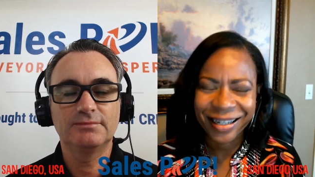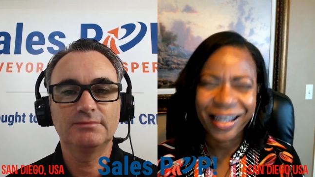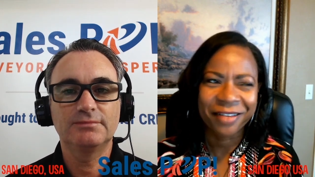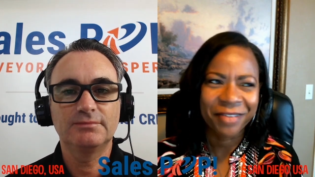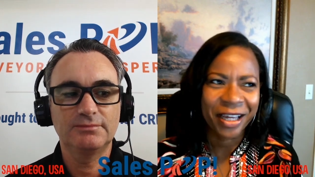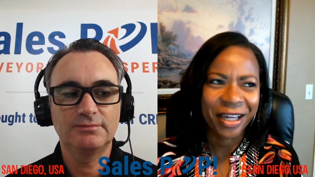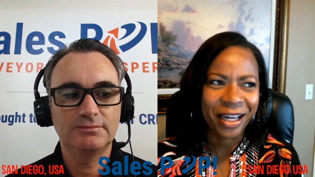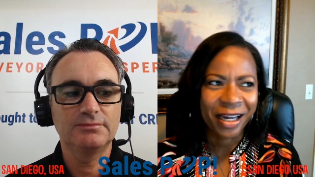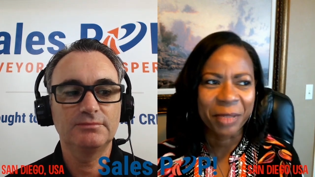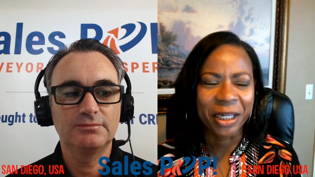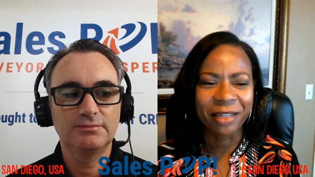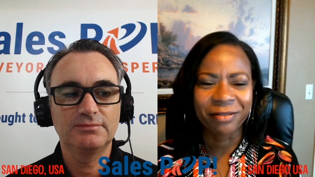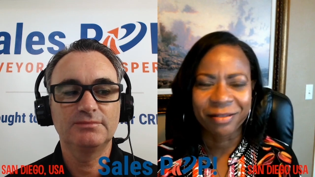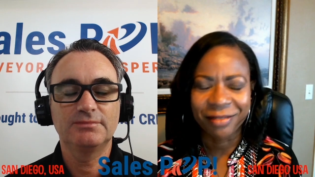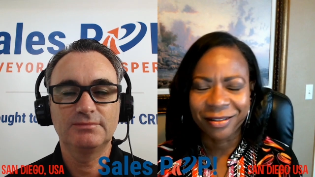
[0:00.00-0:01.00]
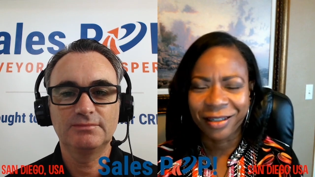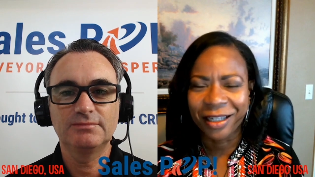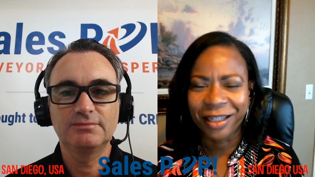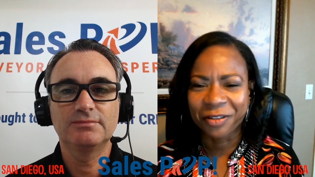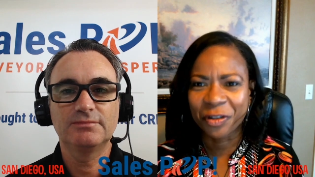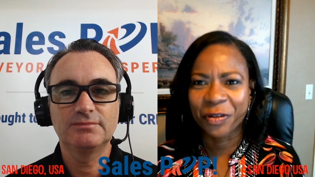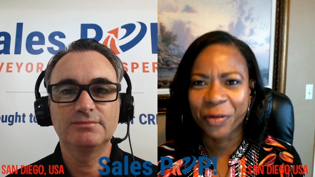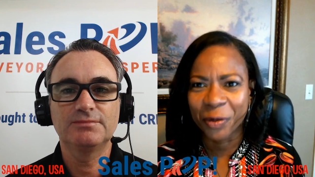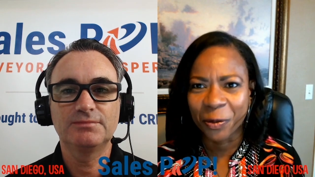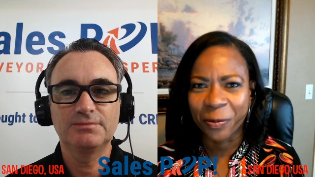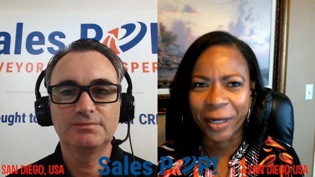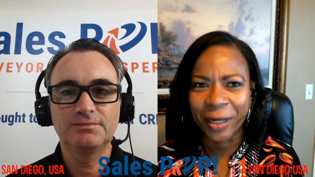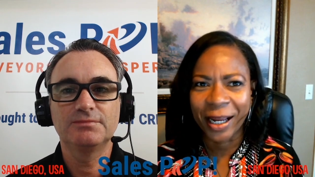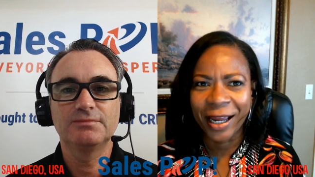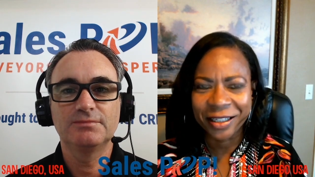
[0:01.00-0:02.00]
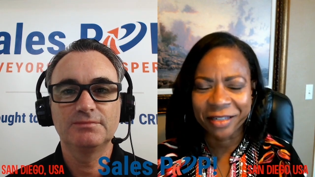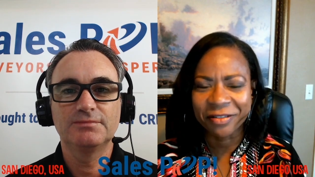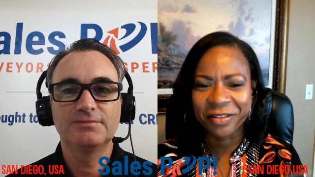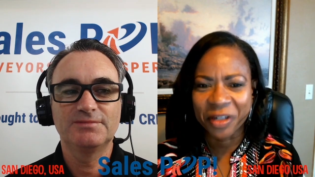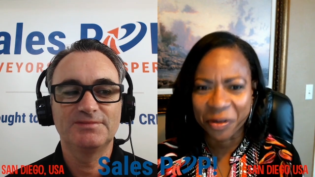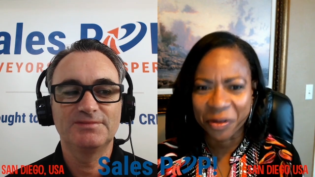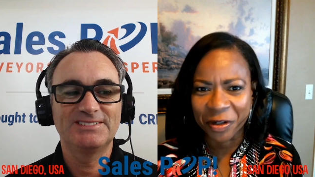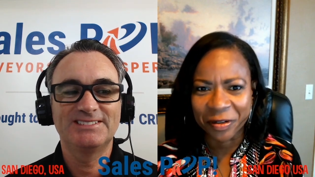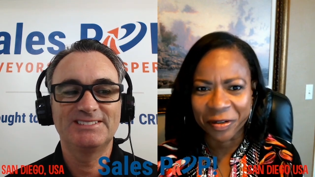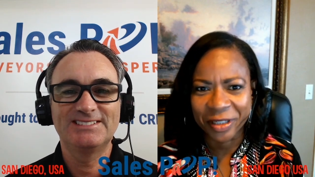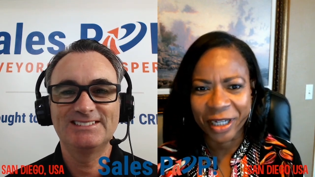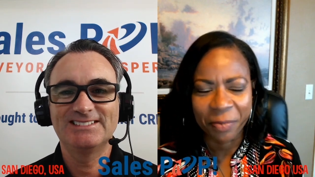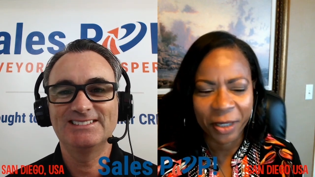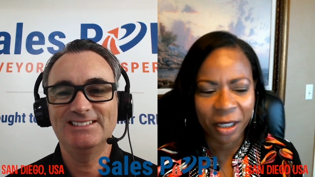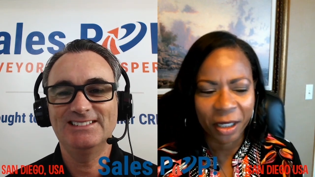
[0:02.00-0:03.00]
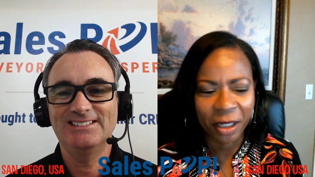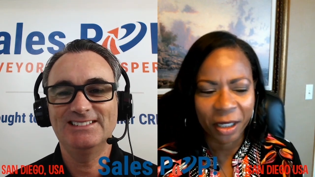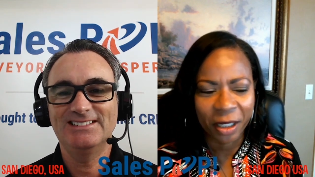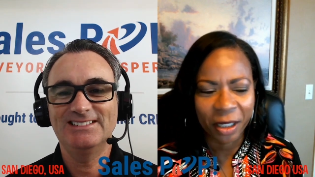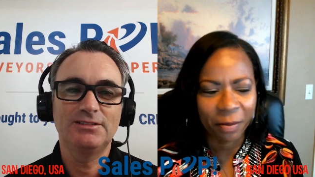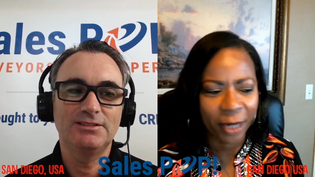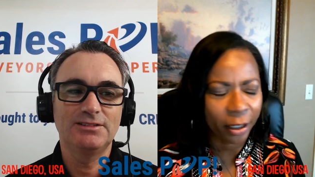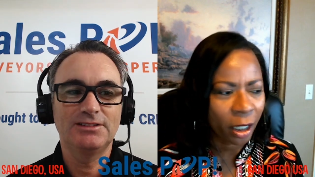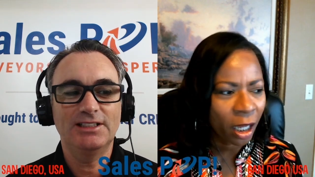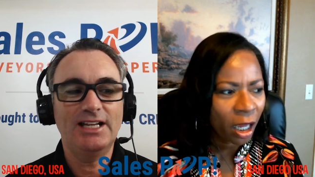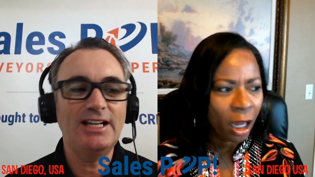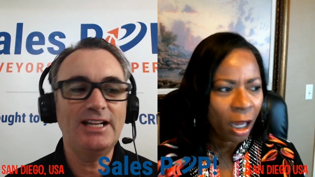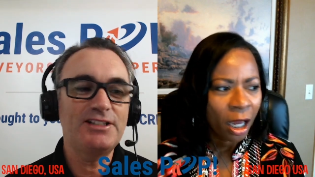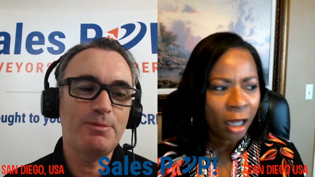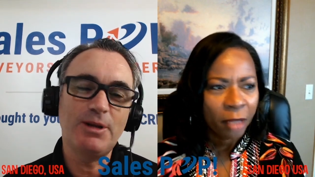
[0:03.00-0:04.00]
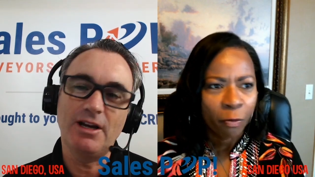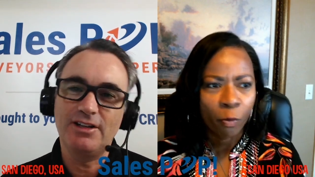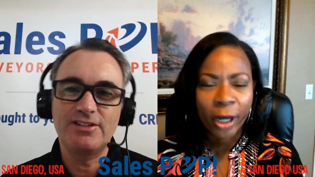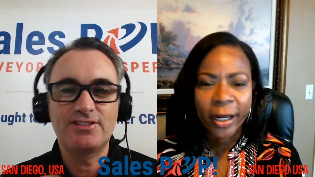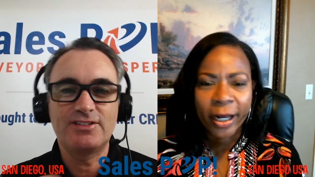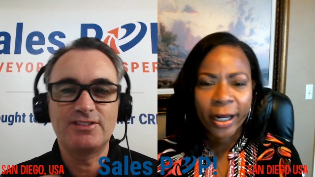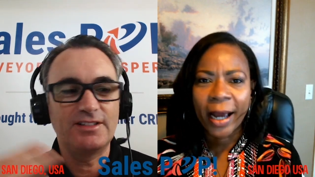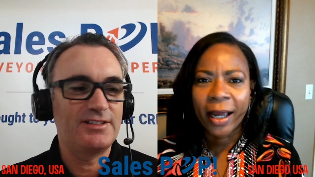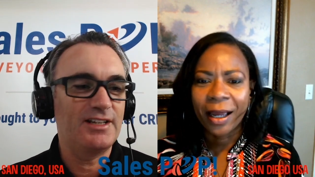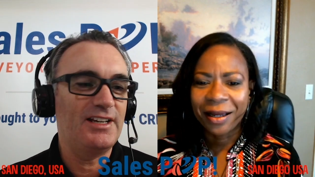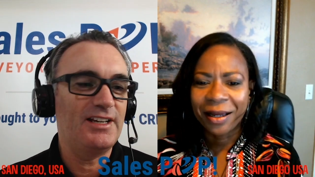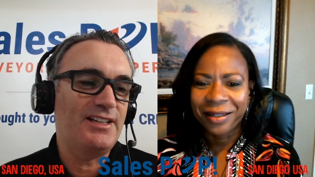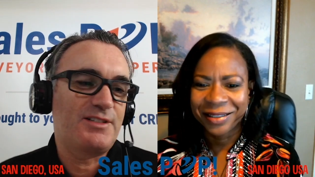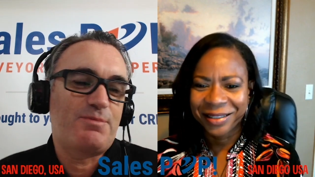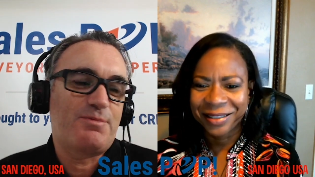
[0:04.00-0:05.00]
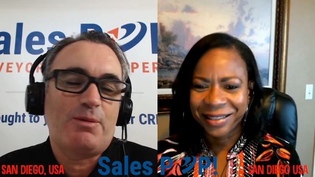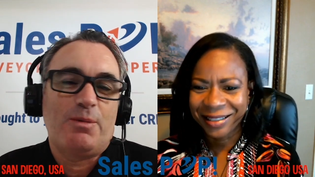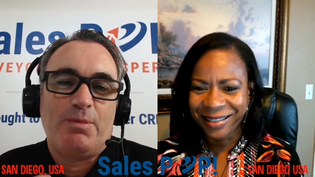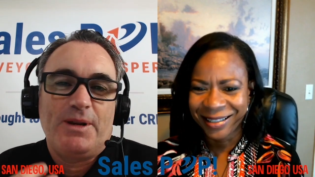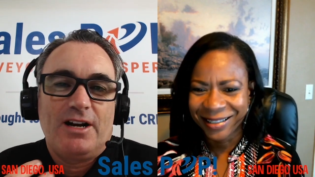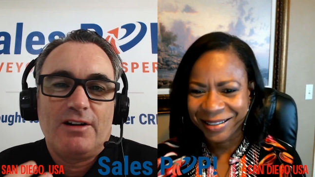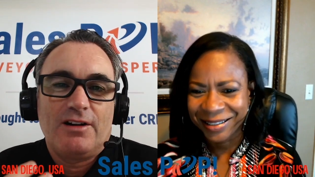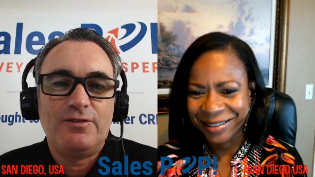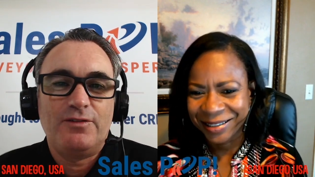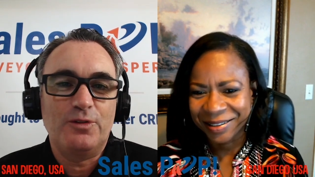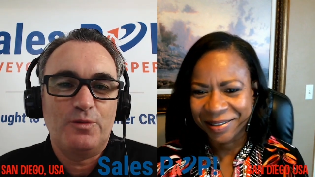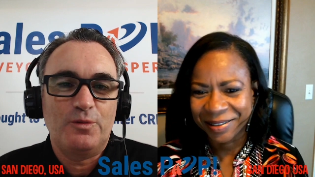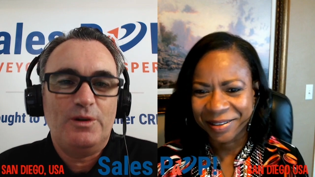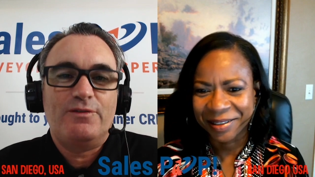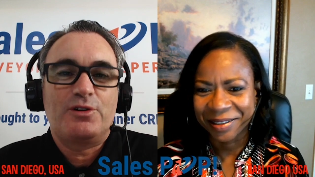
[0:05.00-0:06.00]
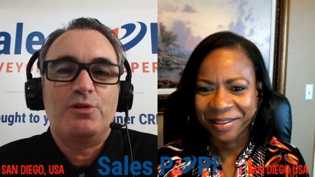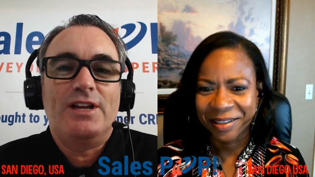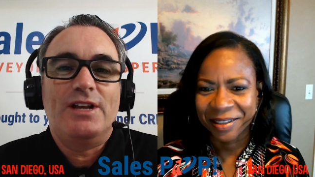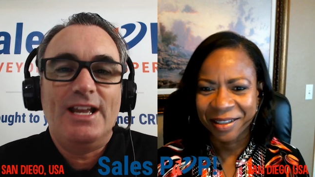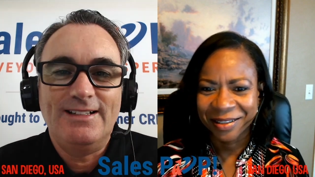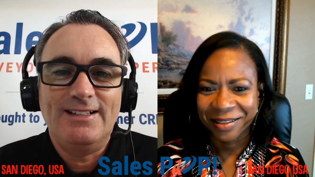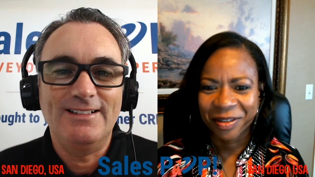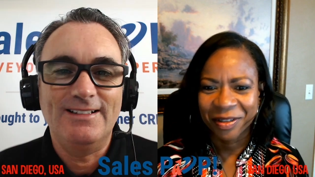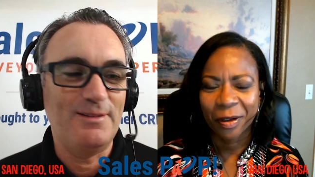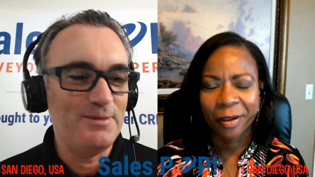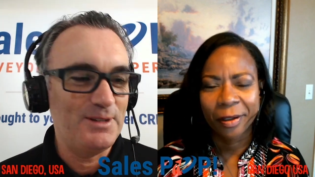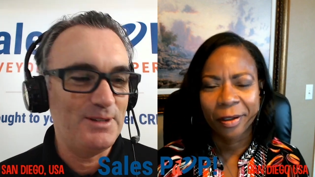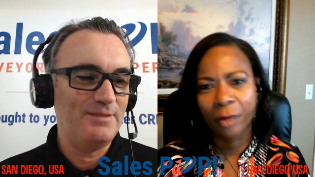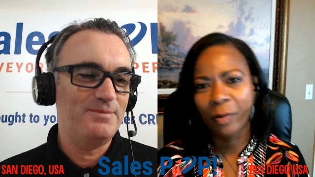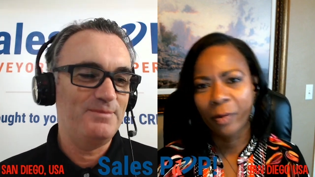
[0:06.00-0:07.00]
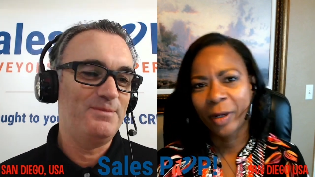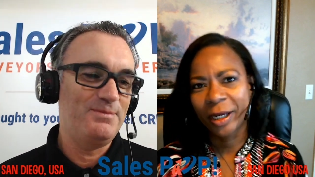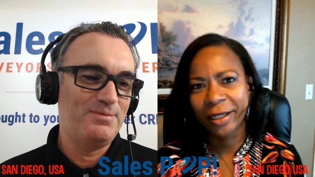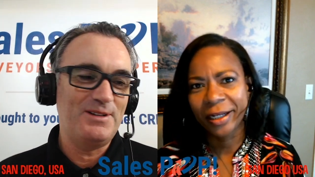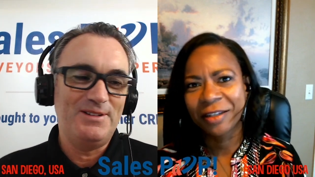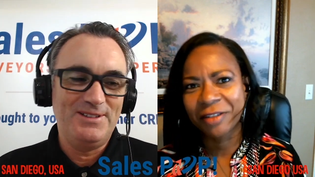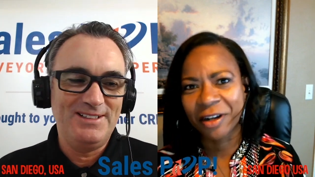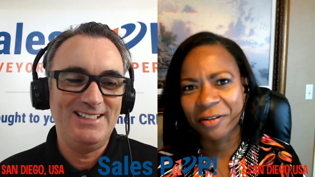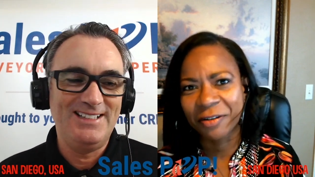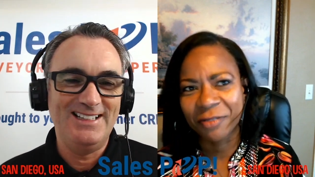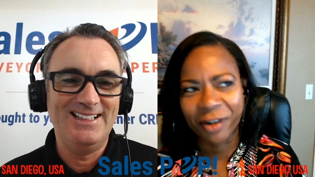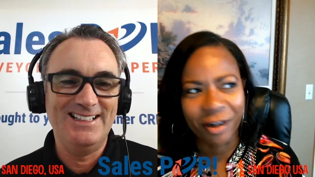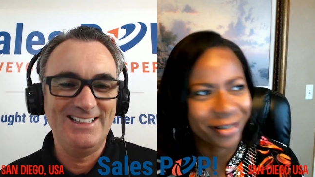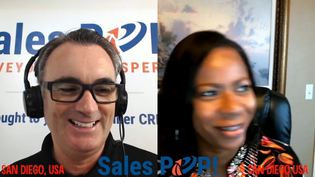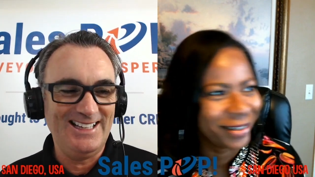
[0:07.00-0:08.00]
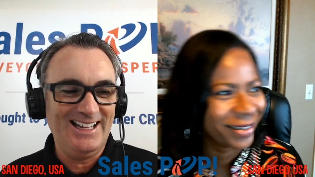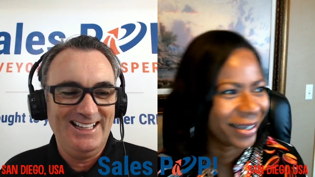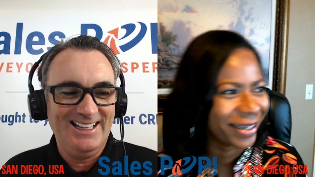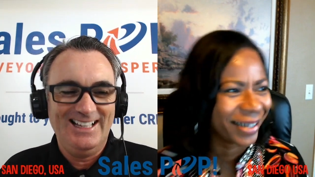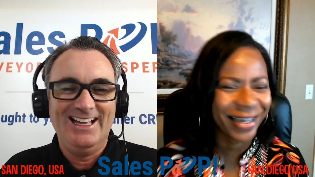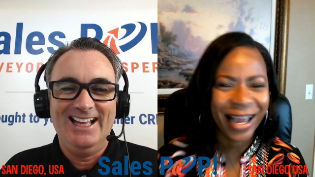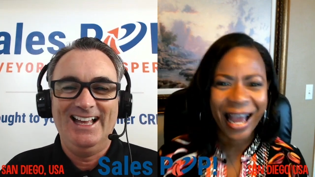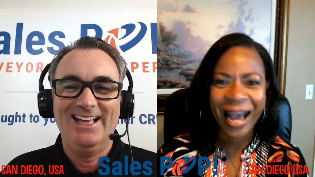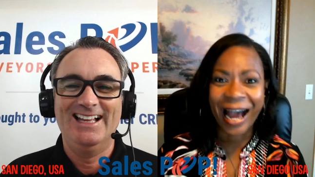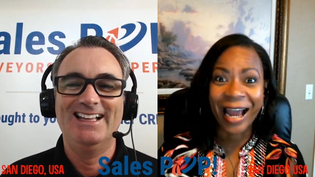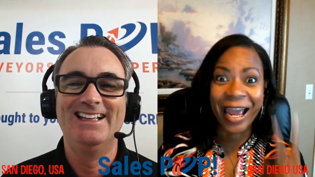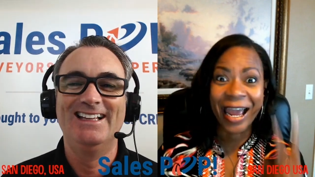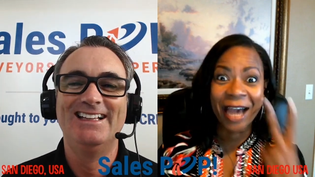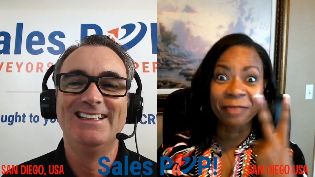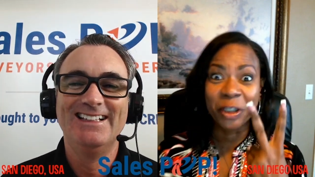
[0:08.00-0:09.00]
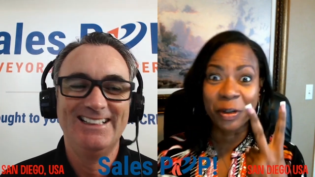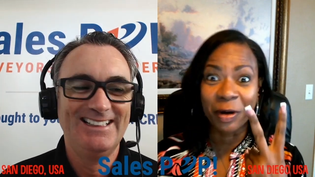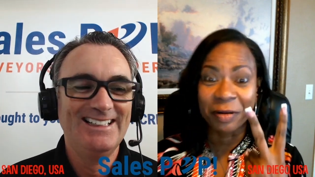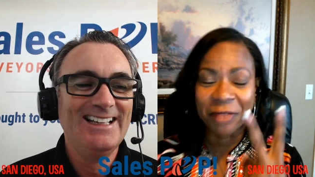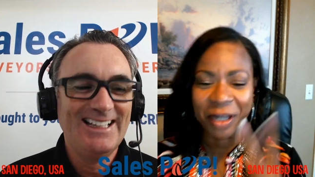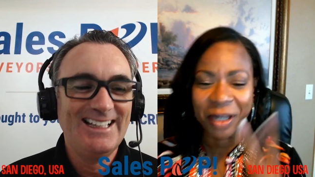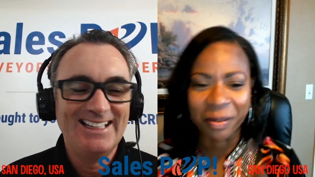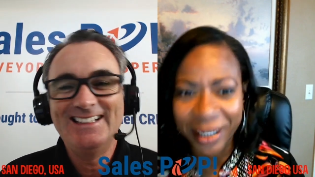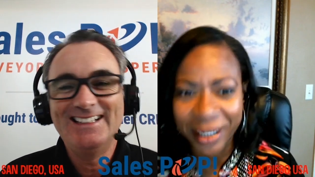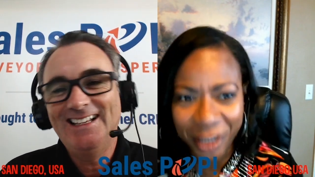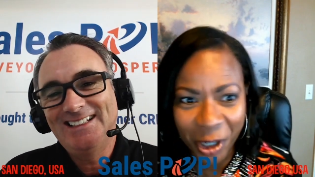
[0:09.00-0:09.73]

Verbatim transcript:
Speaker 1: a lot of that, I mean, it's true, but I hate to stereotype anybody. Yeah.
Speaker 2: And to be honest, it's probably our fault. We've created, I mean...
Speaker 1: it's our fault. Yeah. I have two of them.
Speaker 2: I